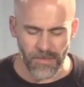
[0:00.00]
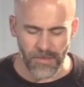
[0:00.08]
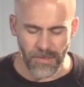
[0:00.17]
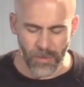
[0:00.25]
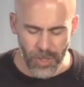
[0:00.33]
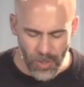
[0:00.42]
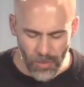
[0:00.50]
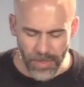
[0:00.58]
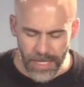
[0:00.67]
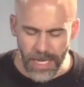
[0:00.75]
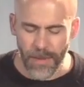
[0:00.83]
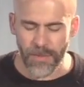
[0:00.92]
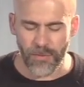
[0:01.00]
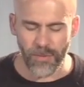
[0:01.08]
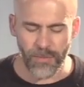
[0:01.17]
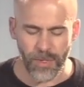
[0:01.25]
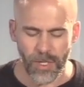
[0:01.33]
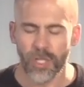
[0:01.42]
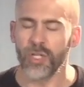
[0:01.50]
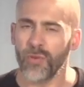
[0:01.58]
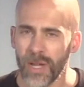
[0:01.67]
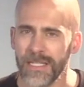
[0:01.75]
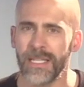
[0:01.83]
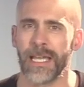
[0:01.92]
which only comes from
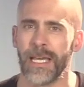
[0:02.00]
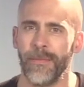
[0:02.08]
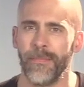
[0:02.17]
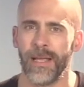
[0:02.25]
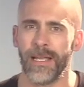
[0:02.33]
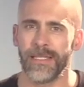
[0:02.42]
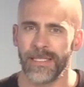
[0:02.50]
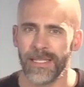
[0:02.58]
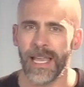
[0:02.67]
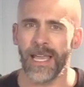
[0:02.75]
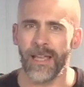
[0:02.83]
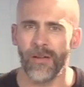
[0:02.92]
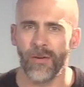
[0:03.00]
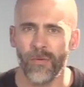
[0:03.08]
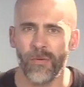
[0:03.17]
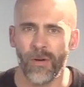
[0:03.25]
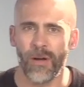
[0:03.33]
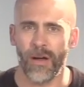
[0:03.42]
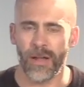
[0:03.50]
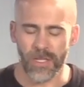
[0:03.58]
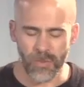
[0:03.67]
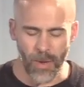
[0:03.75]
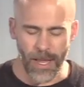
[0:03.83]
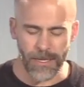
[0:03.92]
trusting Him and staying on His
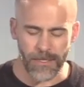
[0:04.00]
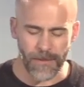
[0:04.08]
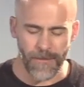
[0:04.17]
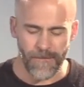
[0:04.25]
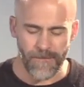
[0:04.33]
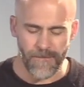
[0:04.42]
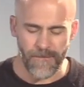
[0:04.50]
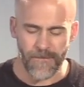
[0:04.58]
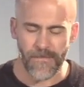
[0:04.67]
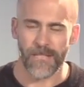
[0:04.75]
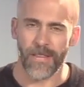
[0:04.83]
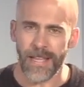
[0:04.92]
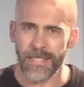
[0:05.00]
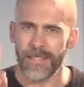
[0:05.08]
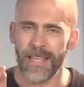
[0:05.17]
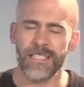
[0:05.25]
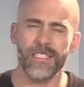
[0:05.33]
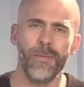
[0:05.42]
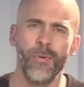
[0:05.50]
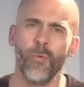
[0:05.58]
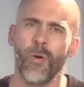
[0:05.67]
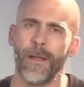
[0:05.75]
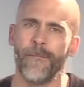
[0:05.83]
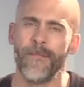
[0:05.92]
ways. So that's number
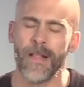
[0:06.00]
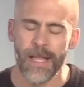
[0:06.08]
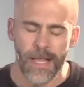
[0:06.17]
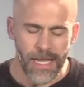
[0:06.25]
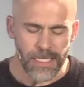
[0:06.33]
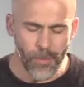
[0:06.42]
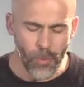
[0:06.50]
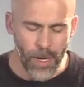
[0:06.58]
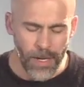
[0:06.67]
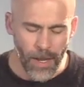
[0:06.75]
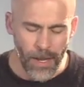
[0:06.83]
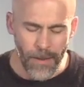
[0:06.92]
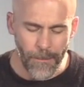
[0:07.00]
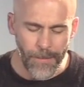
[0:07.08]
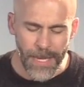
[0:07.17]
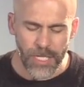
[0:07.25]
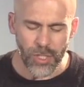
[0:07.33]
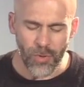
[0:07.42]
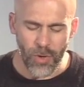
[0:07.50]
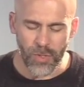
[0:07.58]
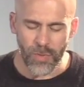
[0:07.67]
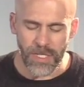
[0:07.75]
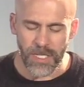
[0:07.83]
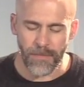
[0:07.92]
one. That's number one. Peace grows
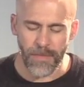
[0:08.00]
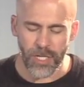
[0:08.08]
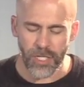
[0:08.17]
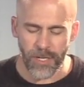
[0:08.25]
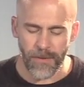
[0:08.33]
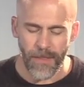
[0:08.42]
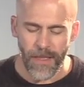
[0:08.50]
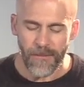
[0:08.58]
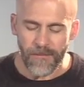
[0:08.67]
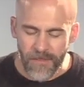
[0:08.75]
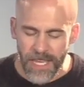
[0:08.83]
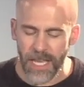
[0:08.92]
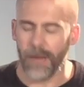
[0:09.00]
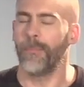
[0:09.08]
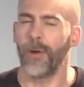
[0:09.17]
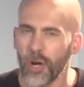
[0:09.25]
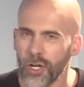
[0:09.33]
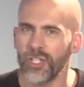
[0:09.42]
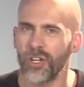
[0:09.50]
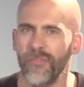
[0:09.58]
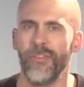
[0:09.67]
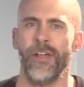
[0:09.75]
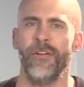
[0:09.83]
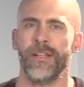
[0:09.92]
with submission via
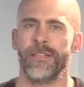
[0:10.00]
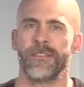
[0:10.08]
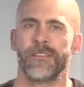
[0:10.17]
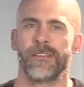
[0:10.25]
perseverance.